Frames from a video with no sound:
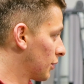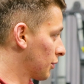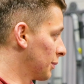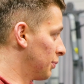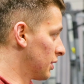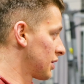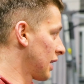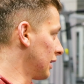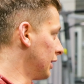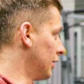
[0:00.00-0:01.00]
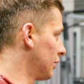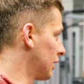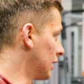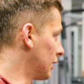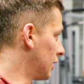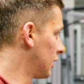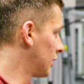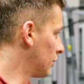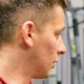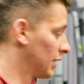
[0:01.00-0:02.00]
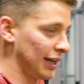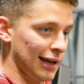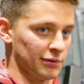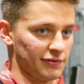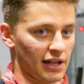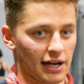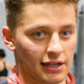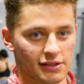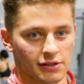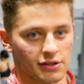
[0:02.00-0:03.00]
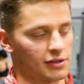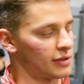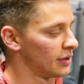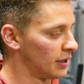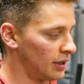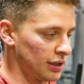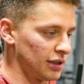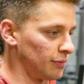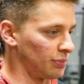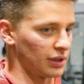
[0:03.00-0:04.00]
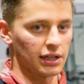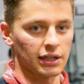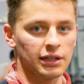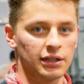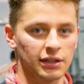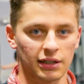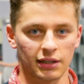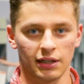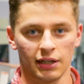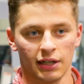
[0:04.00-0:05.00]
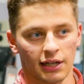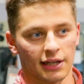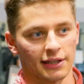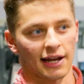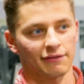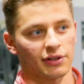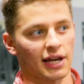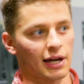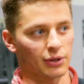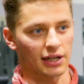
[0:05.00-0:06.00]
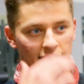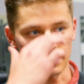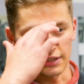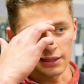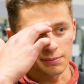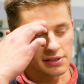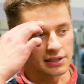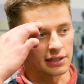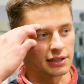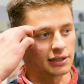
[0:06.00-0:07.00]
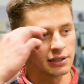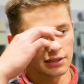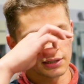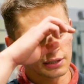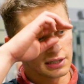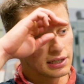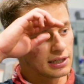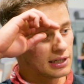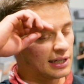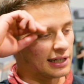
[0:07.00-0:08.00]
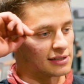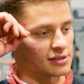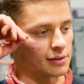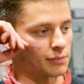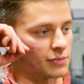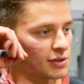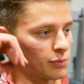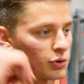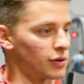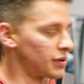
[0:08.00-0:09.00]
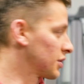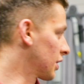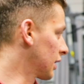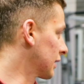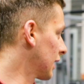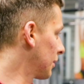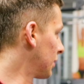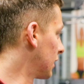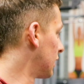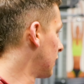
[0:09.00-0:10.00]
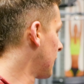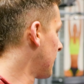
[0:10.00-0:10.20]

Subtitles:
really push that load, and then we'll hit cable flies and just blood. And then after that, we got like dips and some rows and shit like that. But